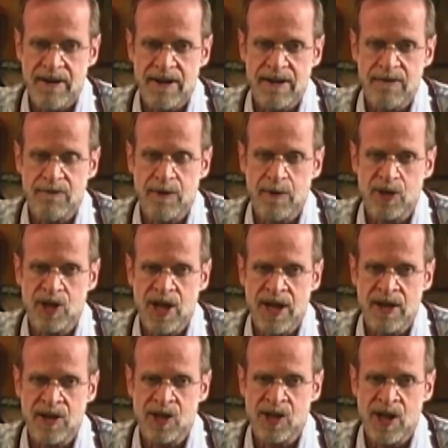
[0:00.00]
and Rinpoche
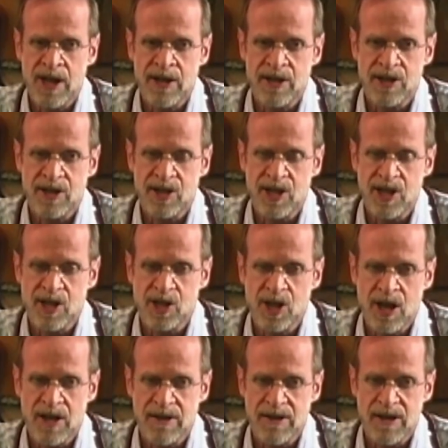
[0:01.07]
had decided to teach
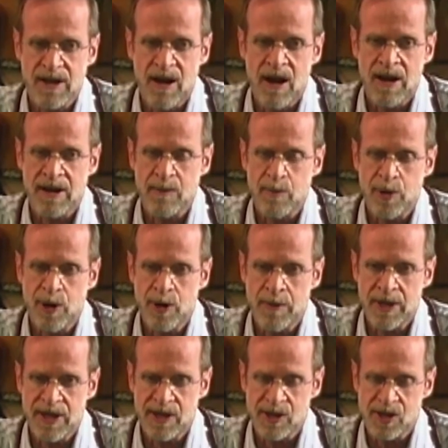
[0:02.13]
on
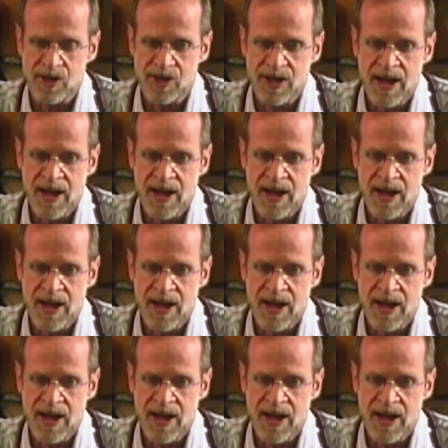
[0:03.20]
impermanence